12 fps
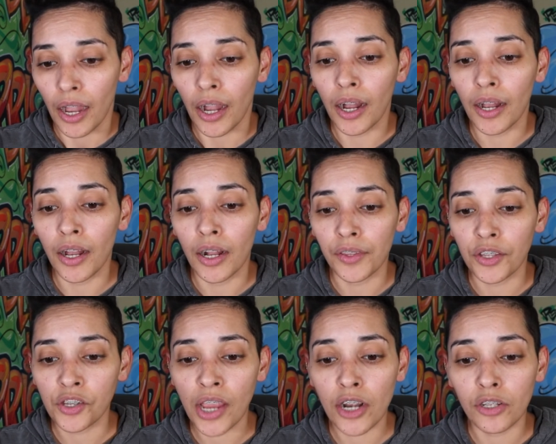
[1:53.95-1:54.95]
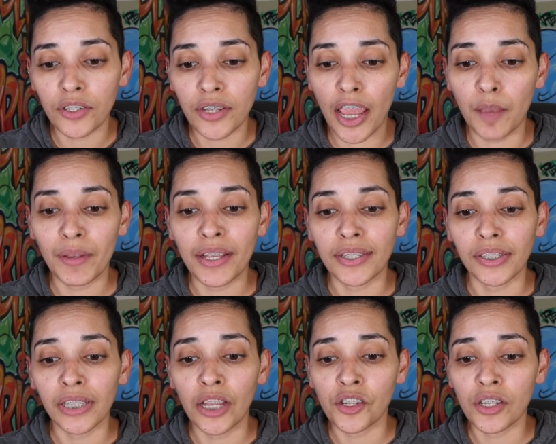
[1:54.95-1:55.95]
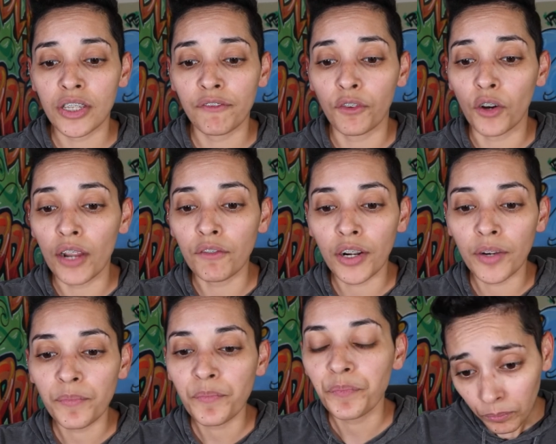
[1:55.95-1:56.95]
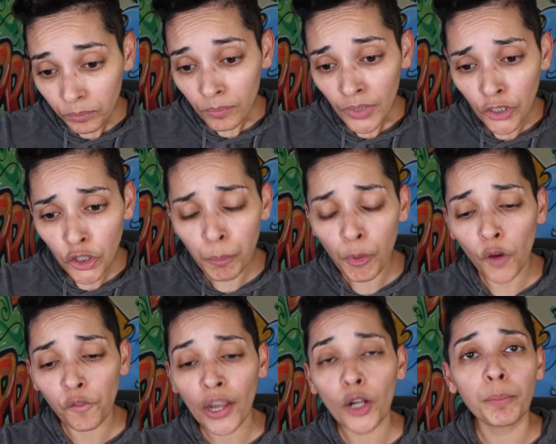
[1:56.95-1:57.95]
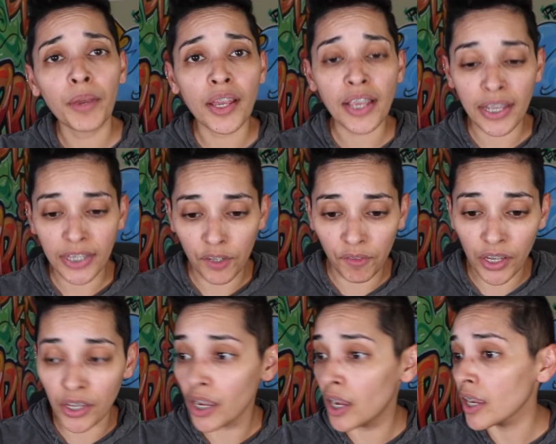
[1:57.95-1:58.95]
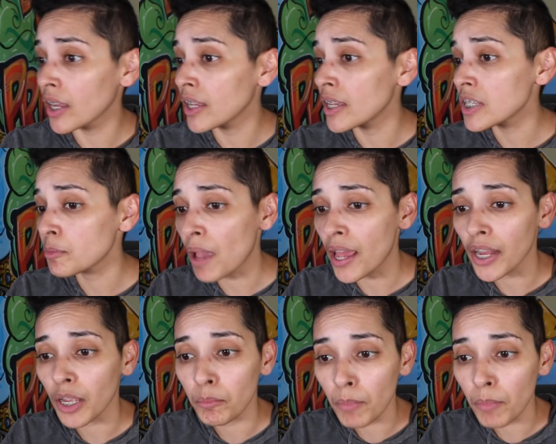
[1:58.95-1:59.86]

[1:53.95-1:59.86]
The channel's name is Legend Forever. The profile pic is of a young Hispanic